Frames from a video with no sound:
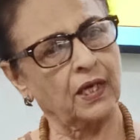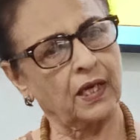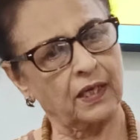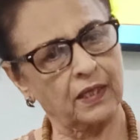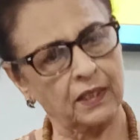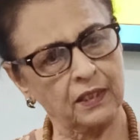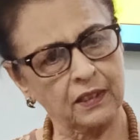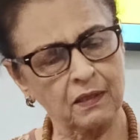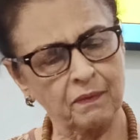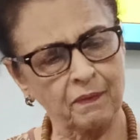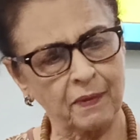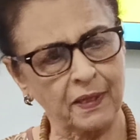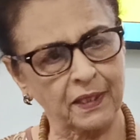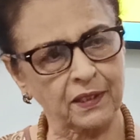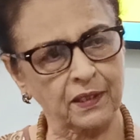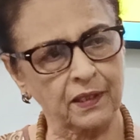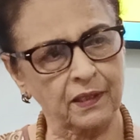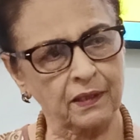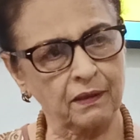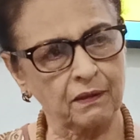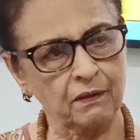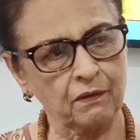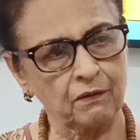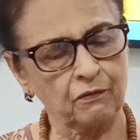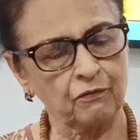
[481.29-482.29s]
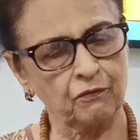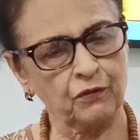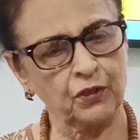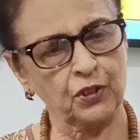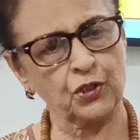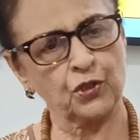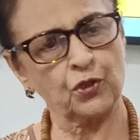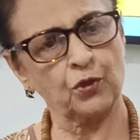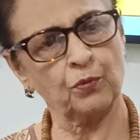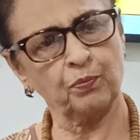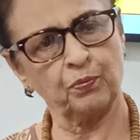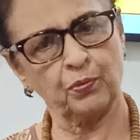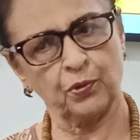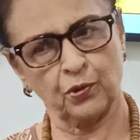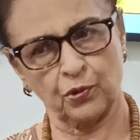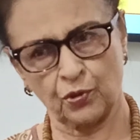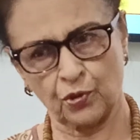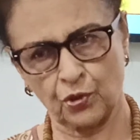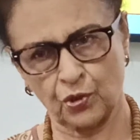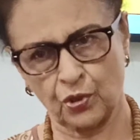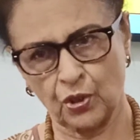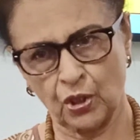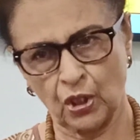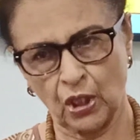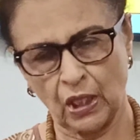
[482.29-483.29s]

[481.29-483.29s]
another button which you push